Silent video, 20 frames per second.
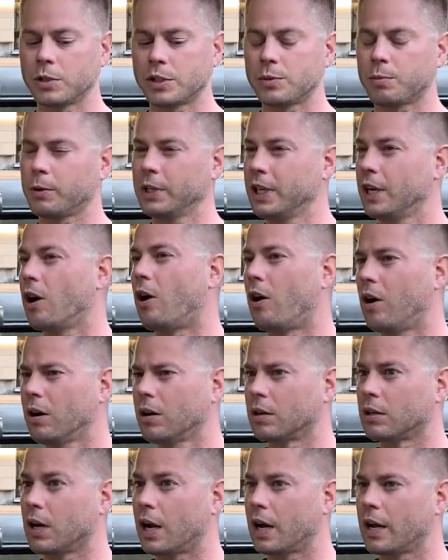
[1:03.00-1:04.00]
was really
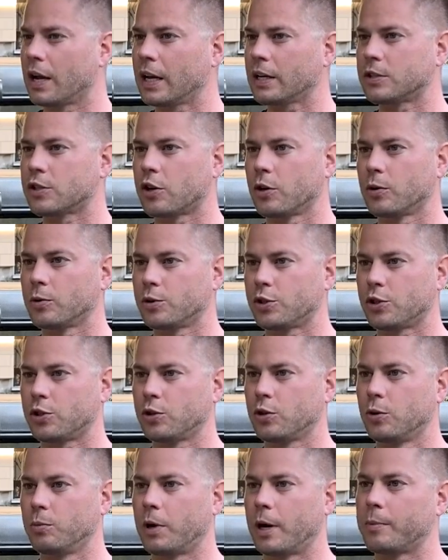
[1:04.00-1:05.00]
hard. I had to go
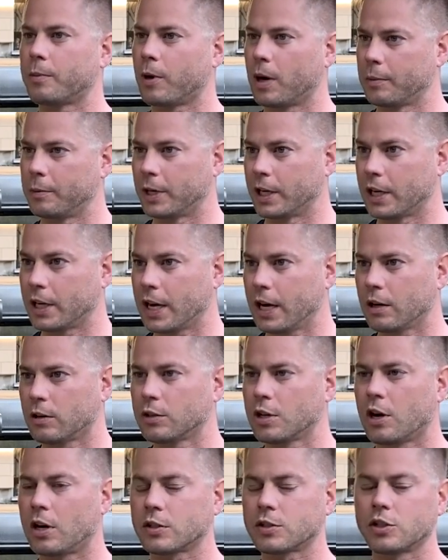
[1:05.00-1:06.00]
to my primary care
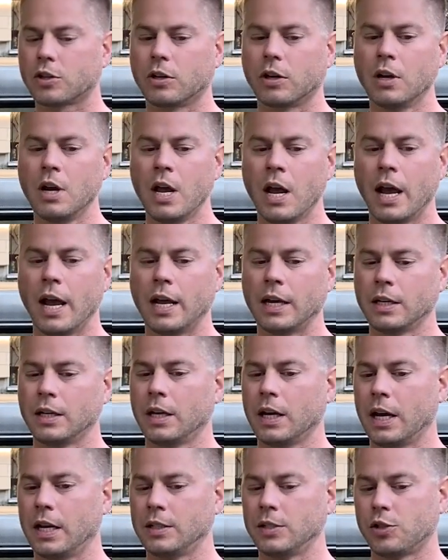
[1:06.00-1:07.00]
doctor
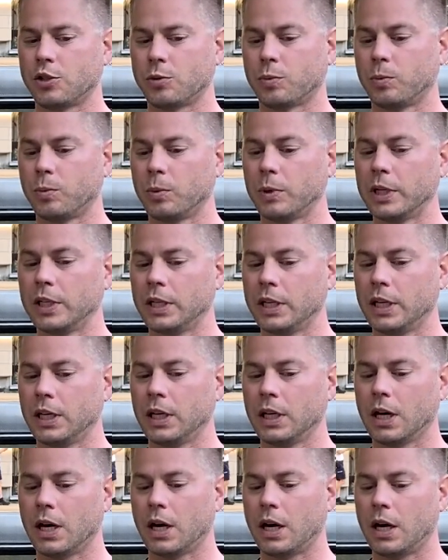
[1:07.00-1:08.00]
and to
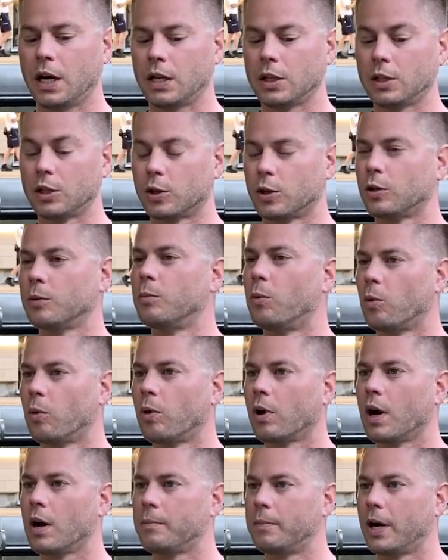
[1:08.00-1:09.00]
really learn
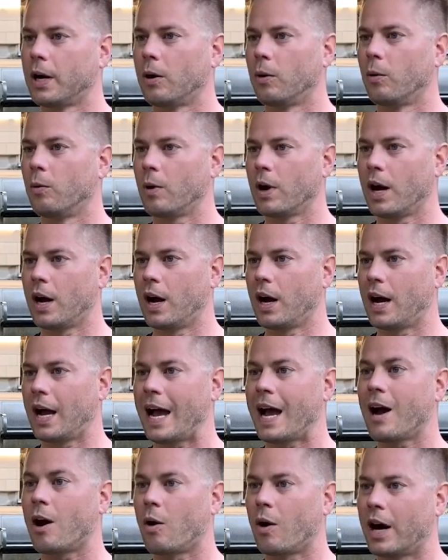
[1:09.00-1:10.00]
more about
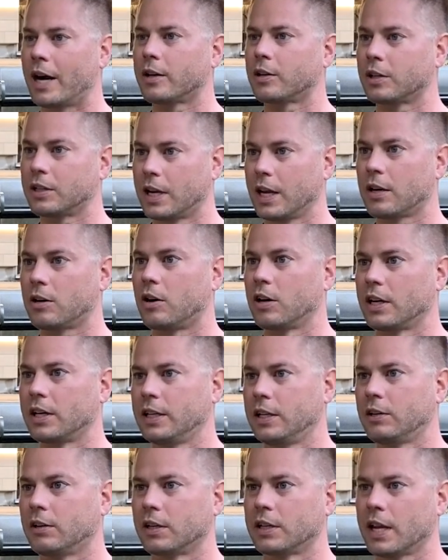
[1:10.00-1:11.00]
how I could get on it
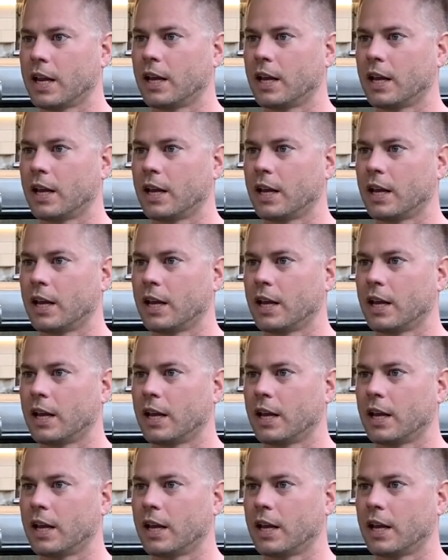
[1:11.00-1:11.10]
here in